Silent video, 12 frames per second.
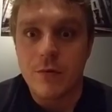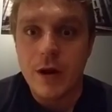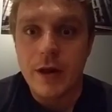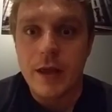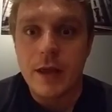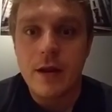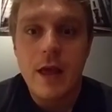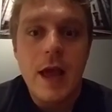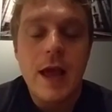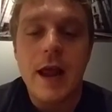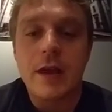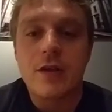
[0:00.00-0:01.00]
running it,
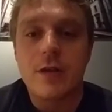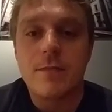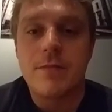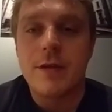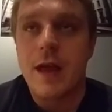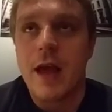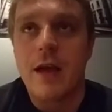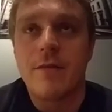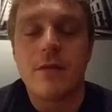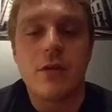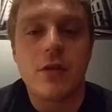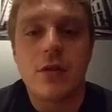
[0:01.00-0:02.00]
and actually
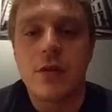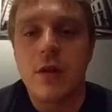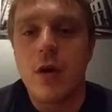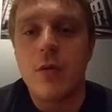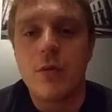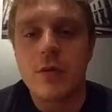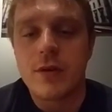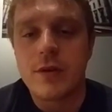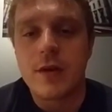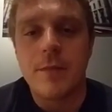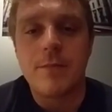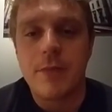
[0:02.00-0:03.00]
have low
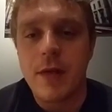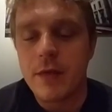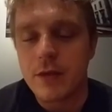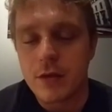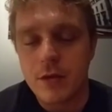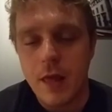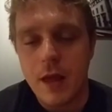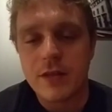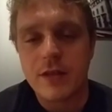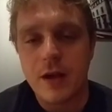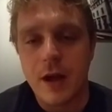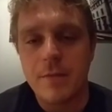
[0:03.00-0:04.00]

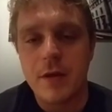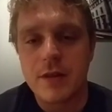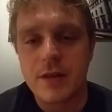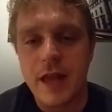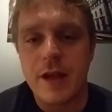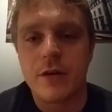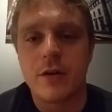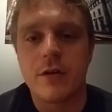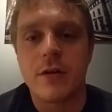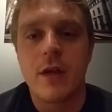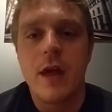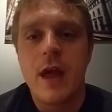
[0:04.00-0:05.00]

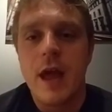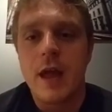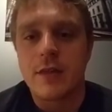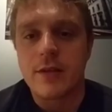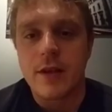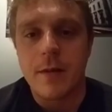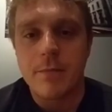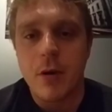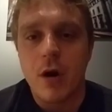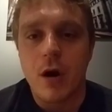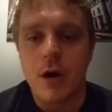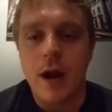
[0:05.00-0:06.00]
substandards and
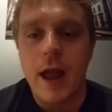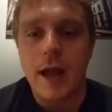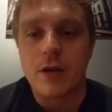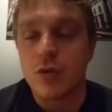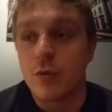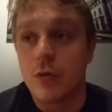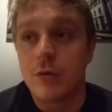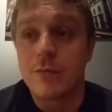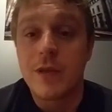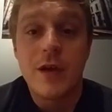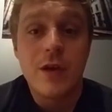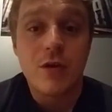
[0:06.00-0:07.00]
subpar actual
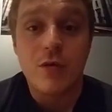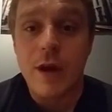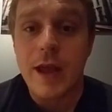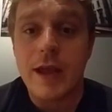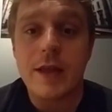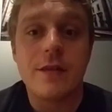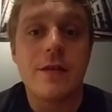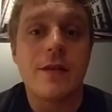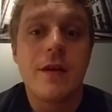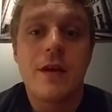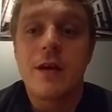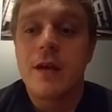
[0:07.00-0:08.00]

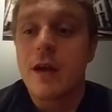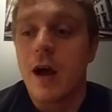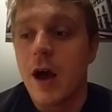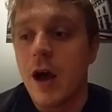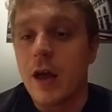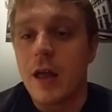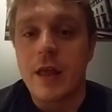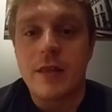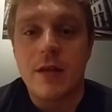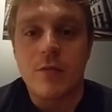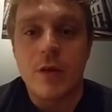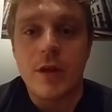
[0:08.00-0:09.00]
grades.
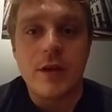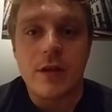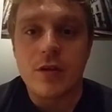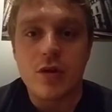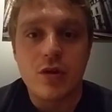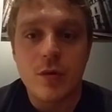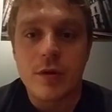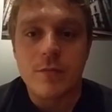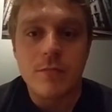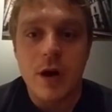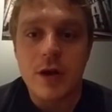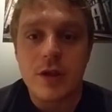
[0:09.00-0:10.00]
It really doesn't do as
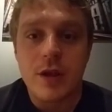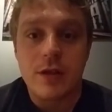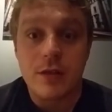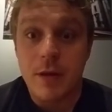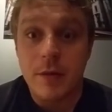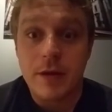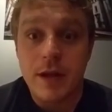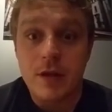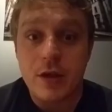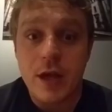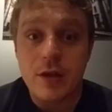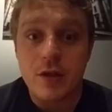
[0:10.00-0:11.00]
much as the public
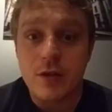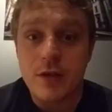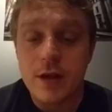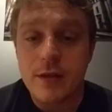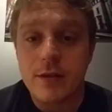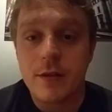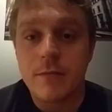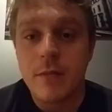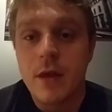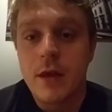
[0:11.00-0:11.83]
education system.